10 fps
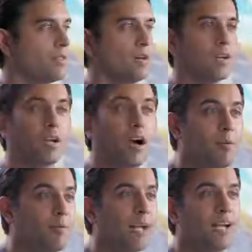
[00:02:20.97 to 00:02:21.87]
the
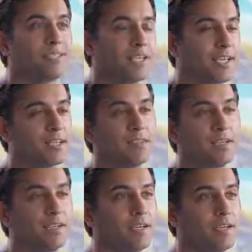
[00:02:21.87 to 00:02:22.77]
combats and in
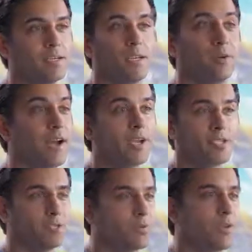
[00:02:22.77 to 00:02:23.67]
the
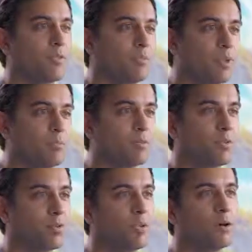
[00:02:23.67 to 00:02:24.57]
interactions with other people.
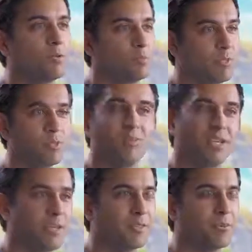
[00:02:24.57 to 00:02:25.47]
They'll always be
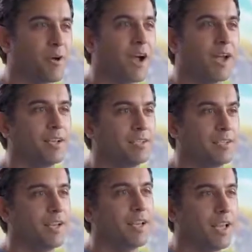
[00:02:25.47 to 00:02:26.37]
speaking their mind
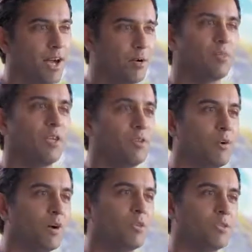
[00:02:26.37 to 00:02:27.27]
and helping you
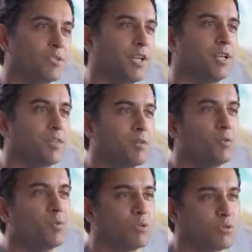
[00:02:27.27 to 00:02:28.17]
understand the
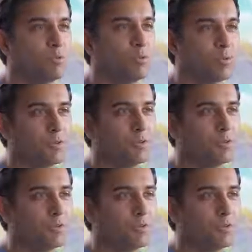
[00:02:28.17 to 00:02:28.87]
viewpoints of the world.